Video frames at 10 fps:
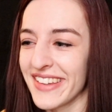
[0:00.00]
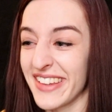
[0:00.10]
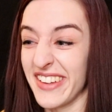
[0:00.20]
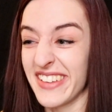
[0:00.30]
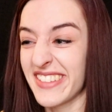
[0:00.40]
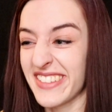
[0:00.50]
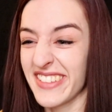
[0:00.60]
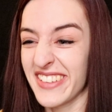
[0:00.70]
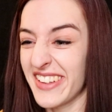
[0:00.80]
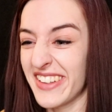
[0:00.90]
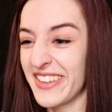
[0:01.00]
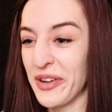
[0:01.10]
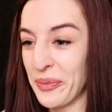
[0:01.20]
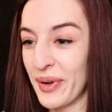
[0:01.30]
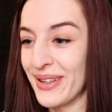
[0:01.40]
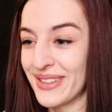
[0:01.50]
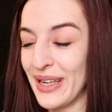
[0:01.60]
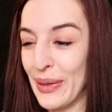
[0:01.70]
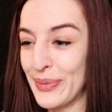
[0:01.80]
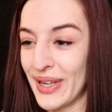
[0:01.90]
Like the odd word
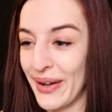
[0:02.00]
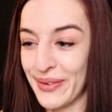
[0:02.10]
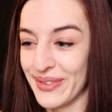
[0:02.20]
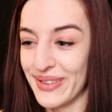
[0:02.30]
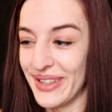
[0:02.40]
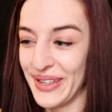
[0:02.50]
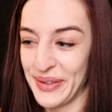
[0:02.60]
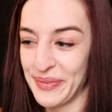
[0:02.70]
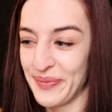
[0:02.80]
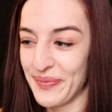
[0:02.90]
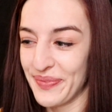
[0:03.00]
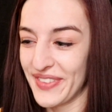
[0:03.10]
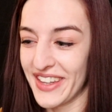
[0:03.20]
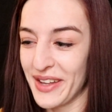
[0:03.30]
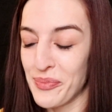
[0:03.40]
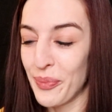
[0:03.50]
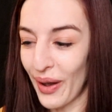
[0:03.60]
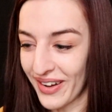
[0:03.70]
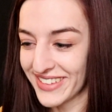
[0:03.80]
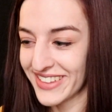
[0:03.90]
slips out.
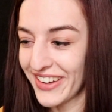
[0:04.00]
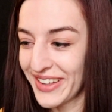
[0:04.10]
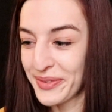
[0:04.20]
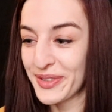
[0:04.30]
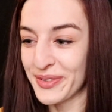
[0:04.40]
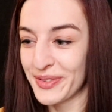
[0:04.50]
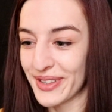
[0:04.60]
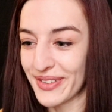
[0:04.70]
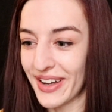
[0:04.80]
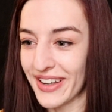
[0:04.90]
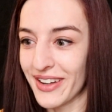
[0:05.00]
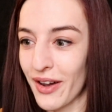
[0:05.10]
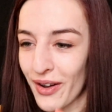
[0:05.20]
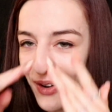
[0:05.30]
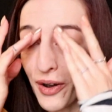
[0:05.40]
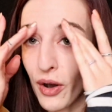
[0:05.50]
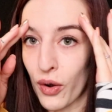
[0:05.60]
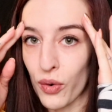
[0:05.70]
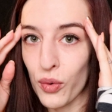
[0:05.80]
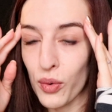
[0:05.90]
But it was a real like,
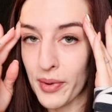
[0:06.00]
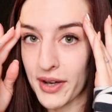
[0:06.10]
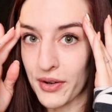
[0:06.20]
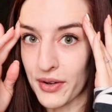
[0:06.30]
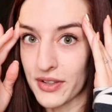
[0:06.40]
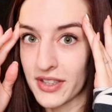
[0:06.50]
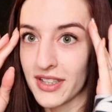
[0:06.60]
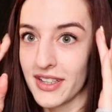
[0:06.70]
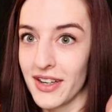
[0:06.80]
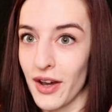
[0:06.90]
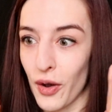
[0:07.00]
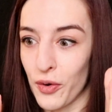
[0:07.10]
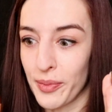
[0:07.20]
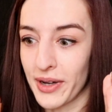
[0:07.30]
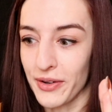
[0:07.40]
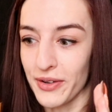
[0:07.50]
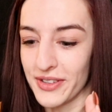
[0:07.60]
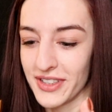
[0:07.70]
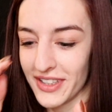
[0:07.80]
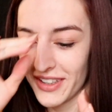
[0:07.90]
oh my god, oh my god.
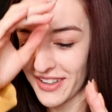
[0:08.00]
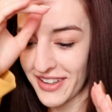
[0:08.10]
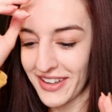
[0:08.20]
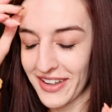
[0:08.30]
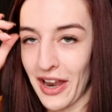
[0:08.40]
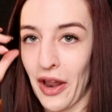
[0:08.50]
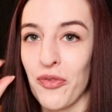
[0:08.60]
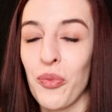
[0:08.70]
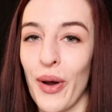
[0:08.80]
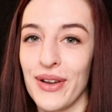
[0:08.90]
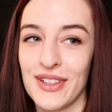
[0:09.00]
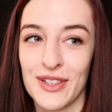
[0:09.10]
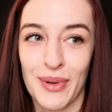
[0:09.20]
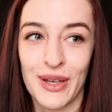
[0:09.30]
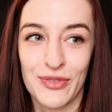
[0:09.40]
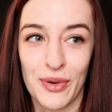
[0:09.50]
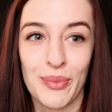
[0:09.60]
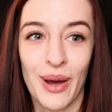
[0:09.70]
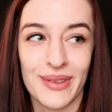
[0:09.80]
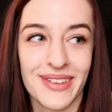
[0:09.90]
I've worked at this place for a
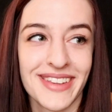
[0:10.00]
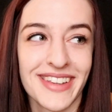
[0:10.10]
month